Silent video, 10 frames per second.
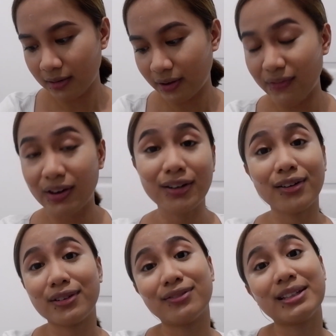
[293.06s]

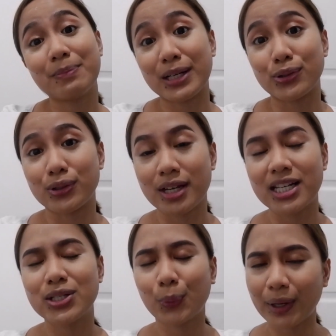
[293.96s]
550 pesos, and
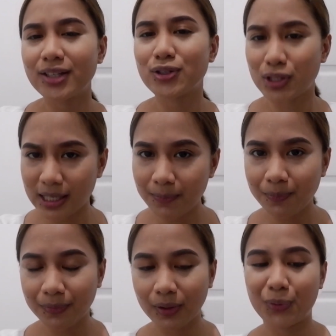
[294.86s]
it's quite cheap
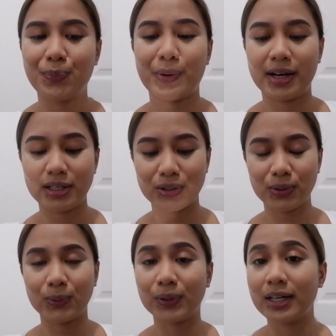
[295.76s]
compared
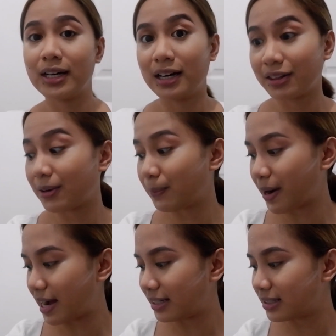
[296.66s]
to other
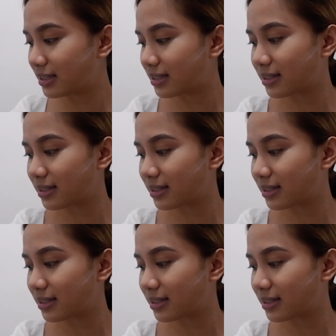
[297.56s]
brands.